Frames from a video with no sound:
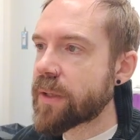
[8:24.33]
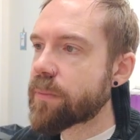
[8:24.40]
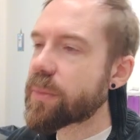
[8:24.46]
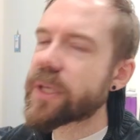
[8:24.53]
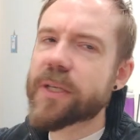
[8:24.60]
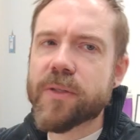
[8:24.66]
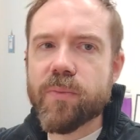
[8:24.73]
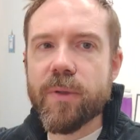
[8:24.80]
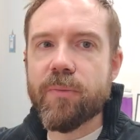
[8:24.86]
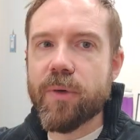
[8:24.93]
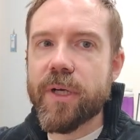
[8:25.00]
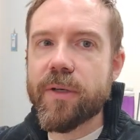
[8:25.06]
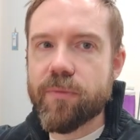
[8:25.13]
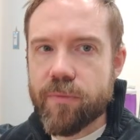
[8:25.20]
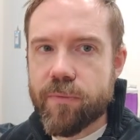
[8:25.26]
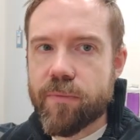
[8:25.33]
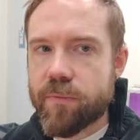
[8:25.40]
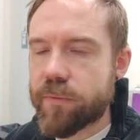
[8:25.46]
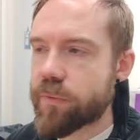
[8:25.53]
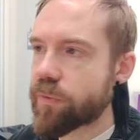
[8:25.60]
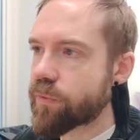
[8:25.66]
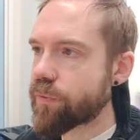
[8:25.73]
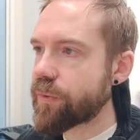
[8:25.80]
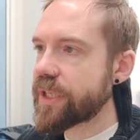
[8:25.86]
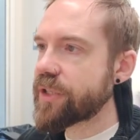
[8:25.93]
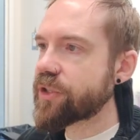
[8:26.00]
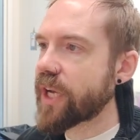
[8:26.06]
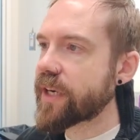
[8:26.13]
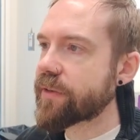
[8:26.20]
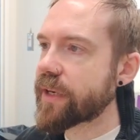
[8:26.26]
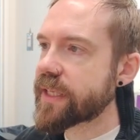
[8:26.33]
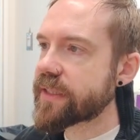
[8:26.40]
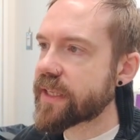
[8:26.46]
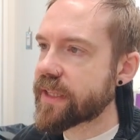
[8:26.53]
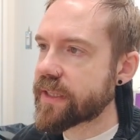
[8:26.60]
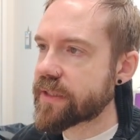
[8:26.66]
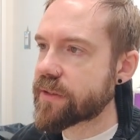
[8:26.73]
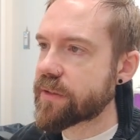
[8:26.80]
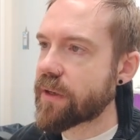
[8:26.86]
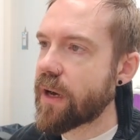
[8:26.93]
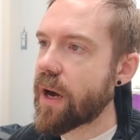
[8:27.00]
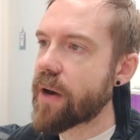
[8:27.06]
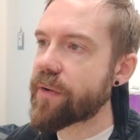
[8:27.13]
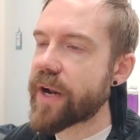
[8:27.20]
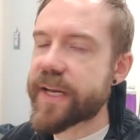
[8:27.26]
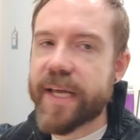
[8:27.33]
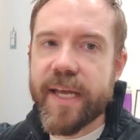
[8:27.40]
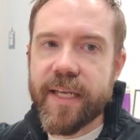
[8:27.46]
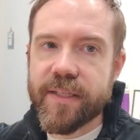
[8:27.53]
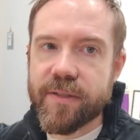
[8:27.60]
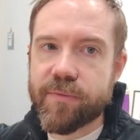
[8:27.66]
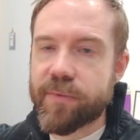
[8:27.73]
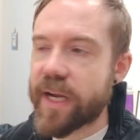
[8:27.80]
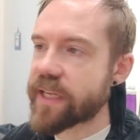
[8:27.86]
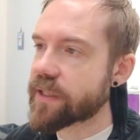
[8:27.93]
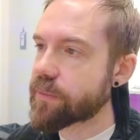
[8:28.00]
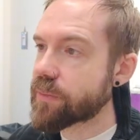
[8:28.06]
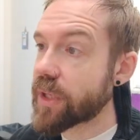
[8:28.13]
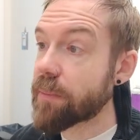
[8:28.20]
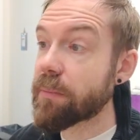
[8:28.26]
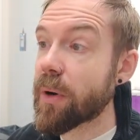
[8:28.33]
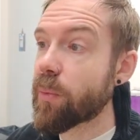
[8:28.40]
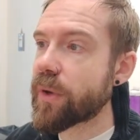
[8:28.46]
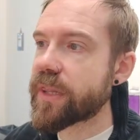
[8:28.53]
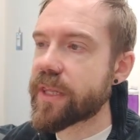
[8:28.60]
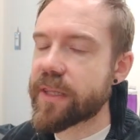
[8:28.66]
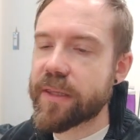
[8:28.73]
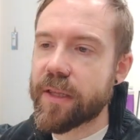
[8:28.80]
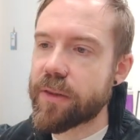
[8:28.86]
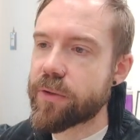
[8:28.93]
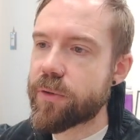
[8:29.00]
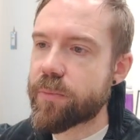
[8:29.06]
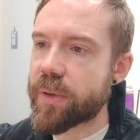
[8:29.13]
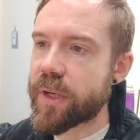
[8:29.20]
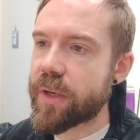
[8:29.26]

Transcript: Because we weren't regenerating this RNA as a random number within the loop,